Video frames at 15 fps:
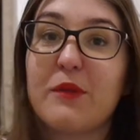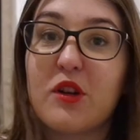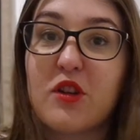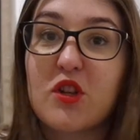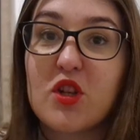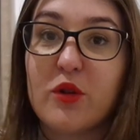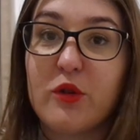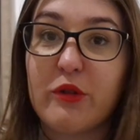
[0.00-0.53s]
I'm
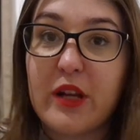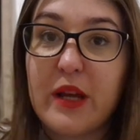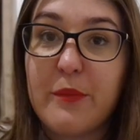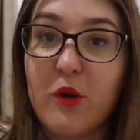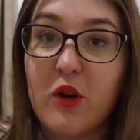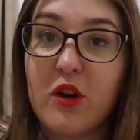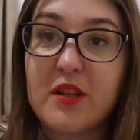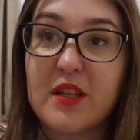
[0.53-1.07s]
gonna show you what I
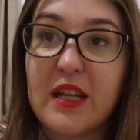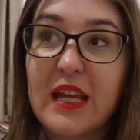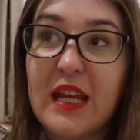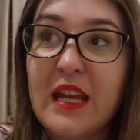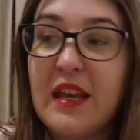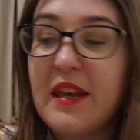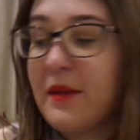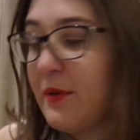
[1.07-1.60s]
bought
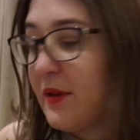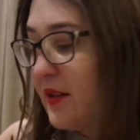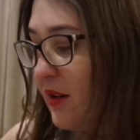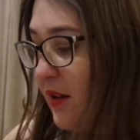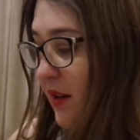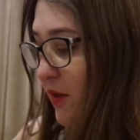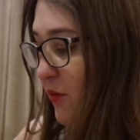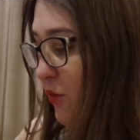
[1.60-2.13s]
in the
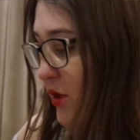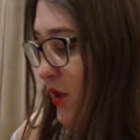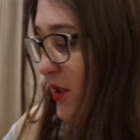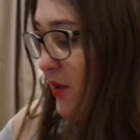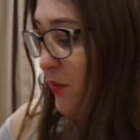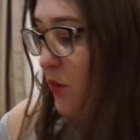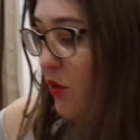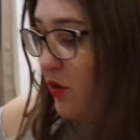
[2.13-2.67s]
bazaar, which
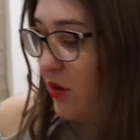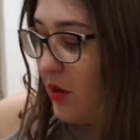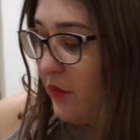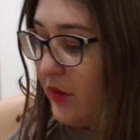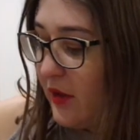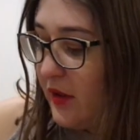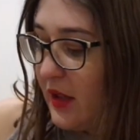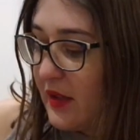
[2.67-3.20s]
is most
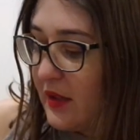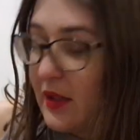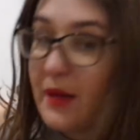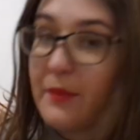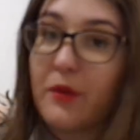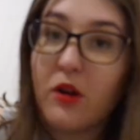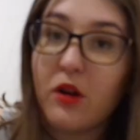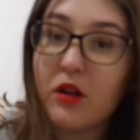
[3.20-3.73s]
of the things that
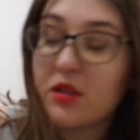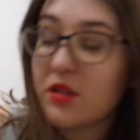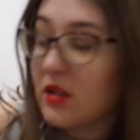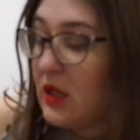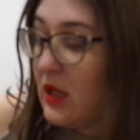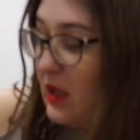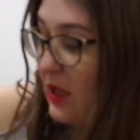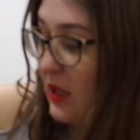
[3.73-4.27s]
I bought.
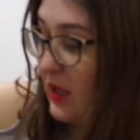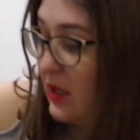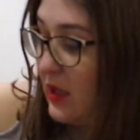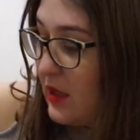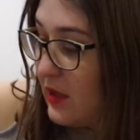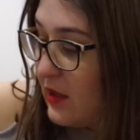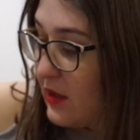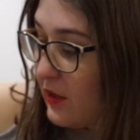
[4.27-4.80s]

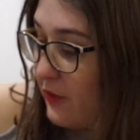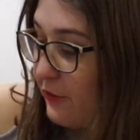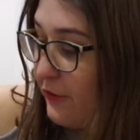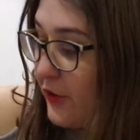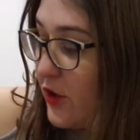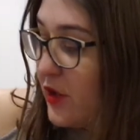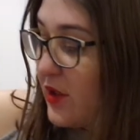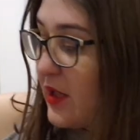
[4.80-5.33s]
So
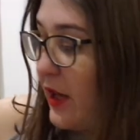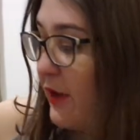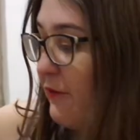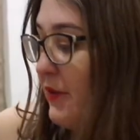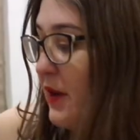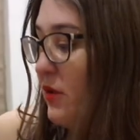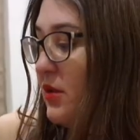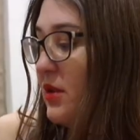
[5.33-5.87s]
first I
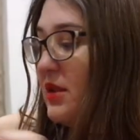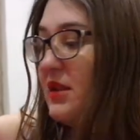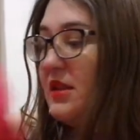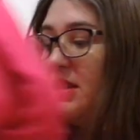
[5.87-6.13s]
found